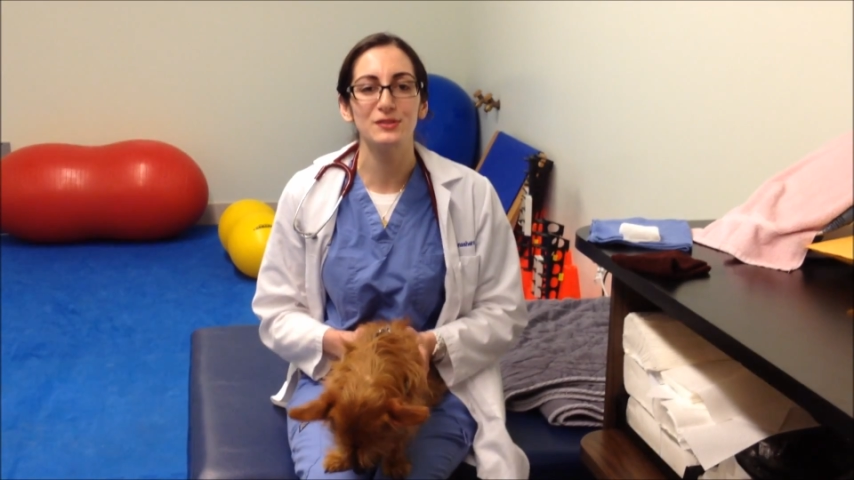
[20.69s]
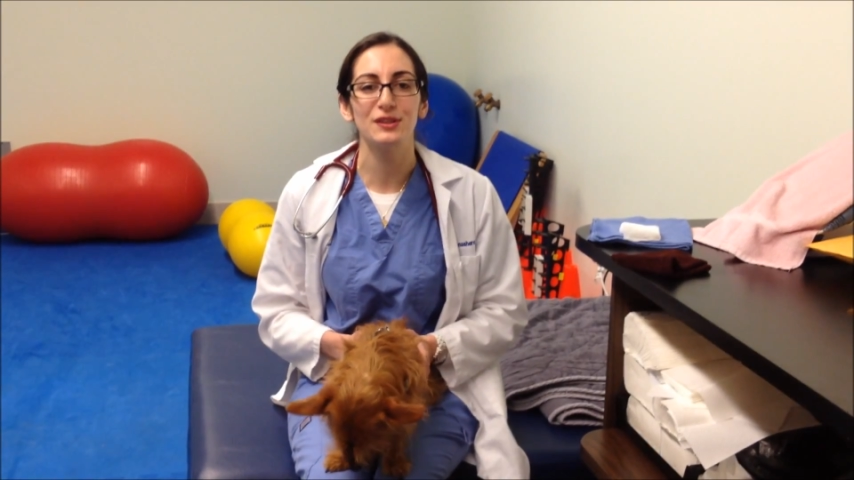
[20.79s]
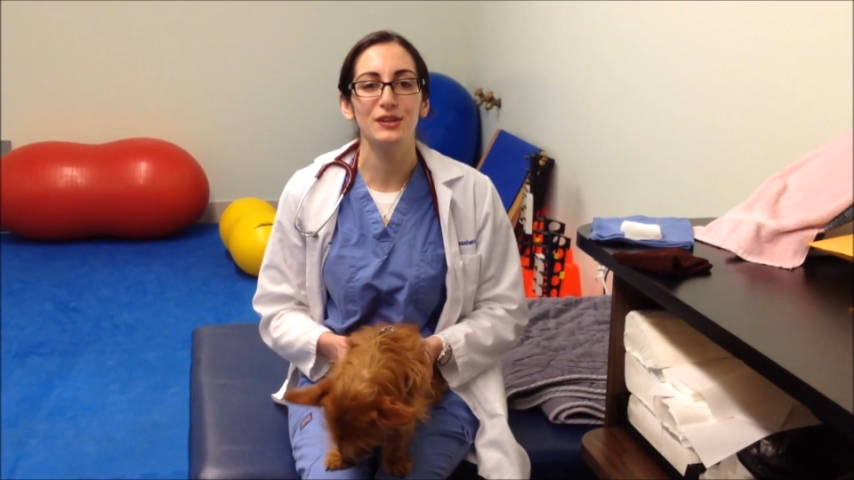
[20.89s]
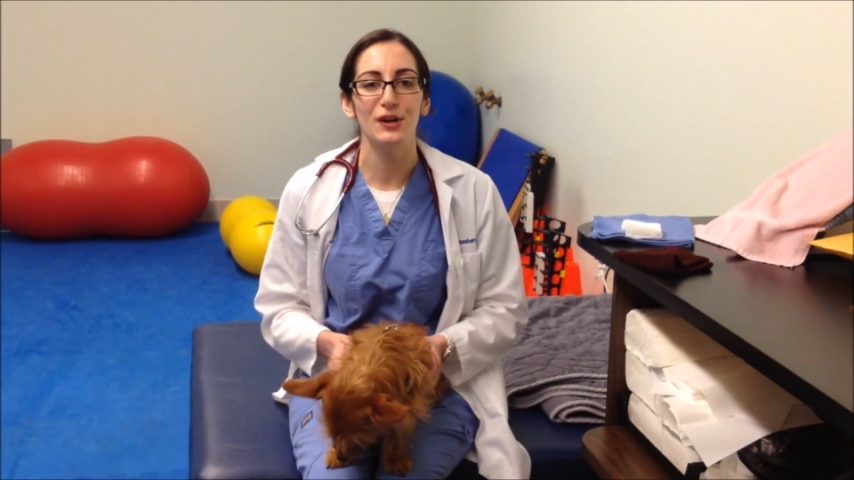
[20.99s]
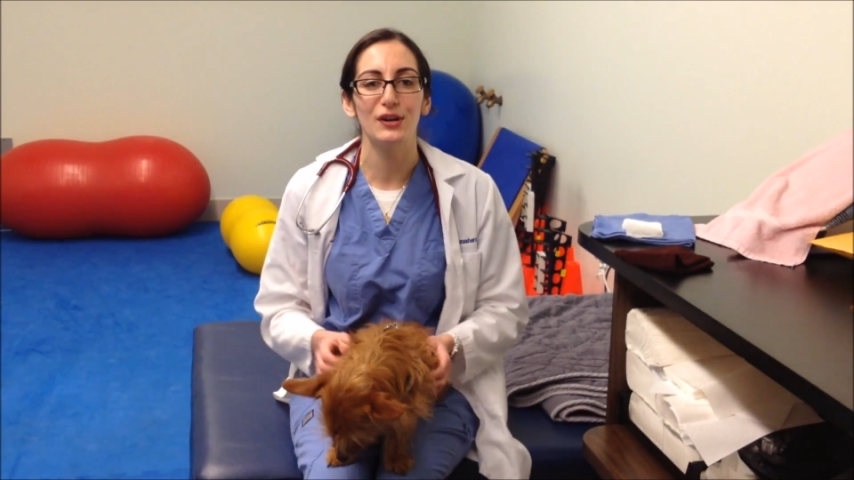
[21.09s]
to
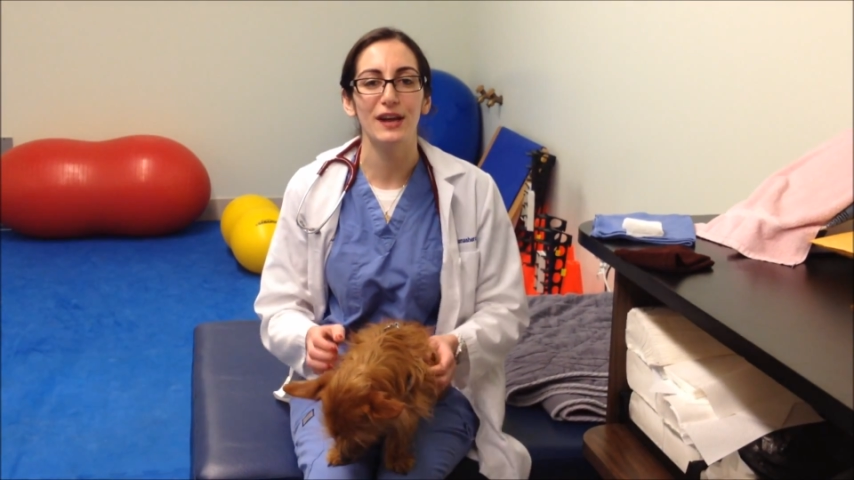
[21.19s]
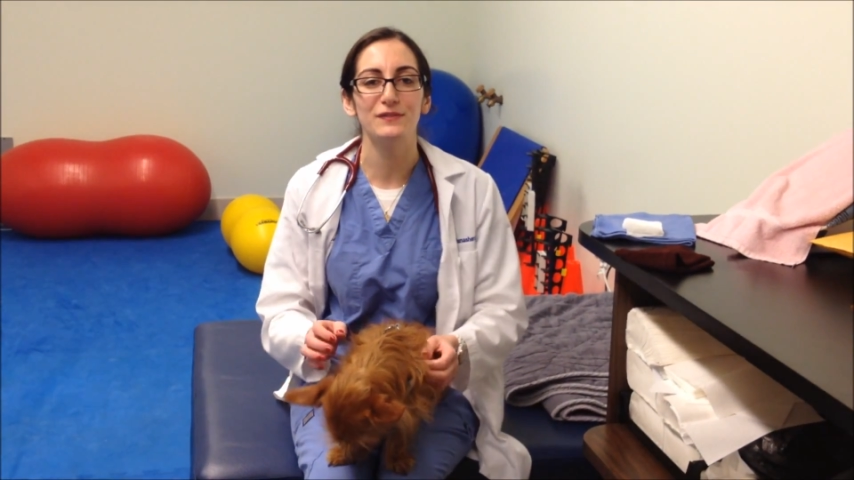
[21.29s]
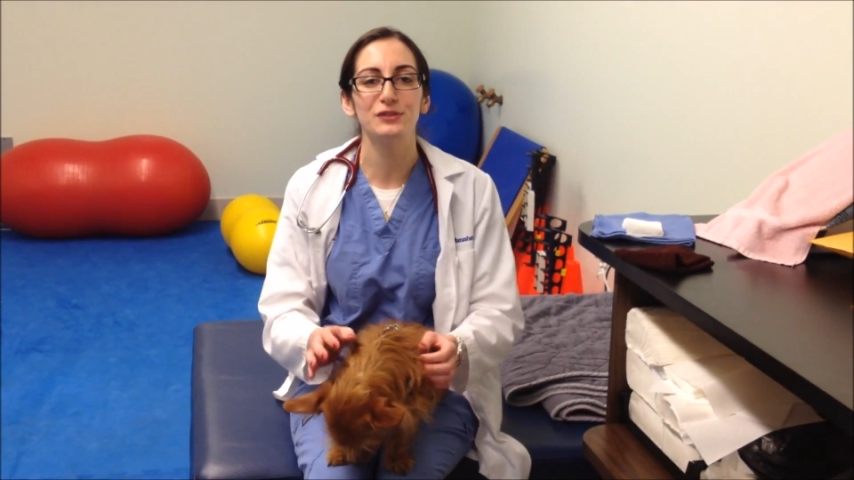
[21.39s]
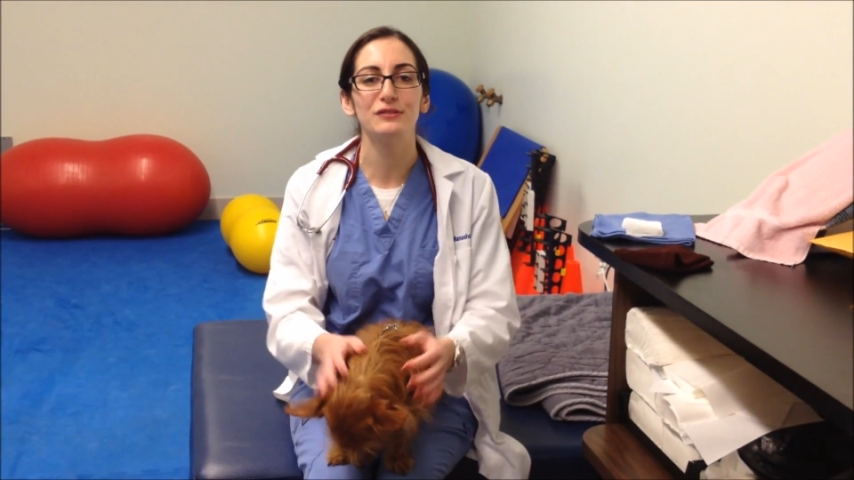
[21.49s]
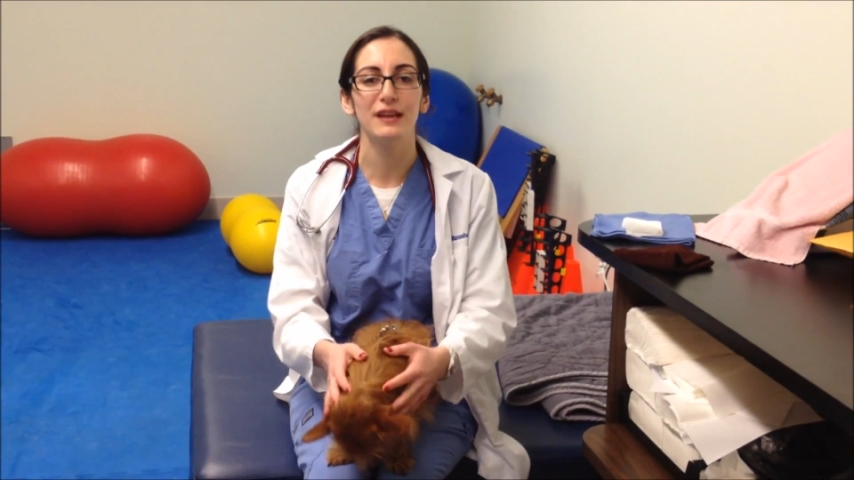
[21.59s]
the yard
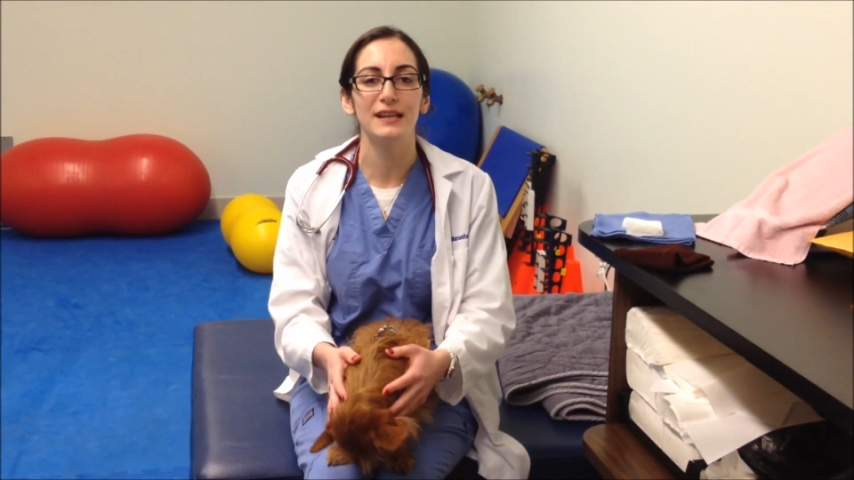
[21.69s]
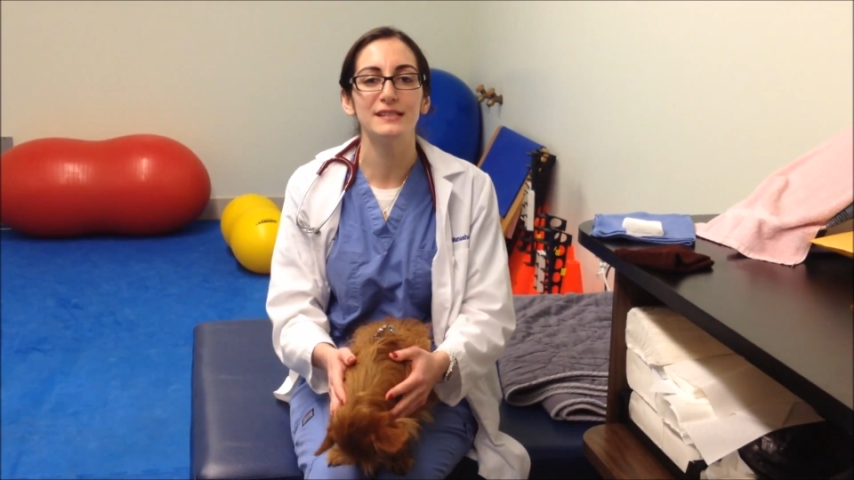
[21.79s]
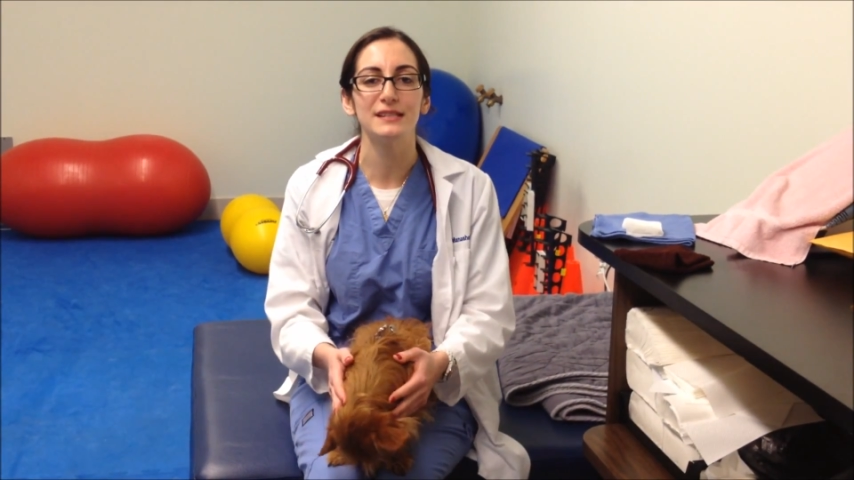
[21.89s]
after it rains,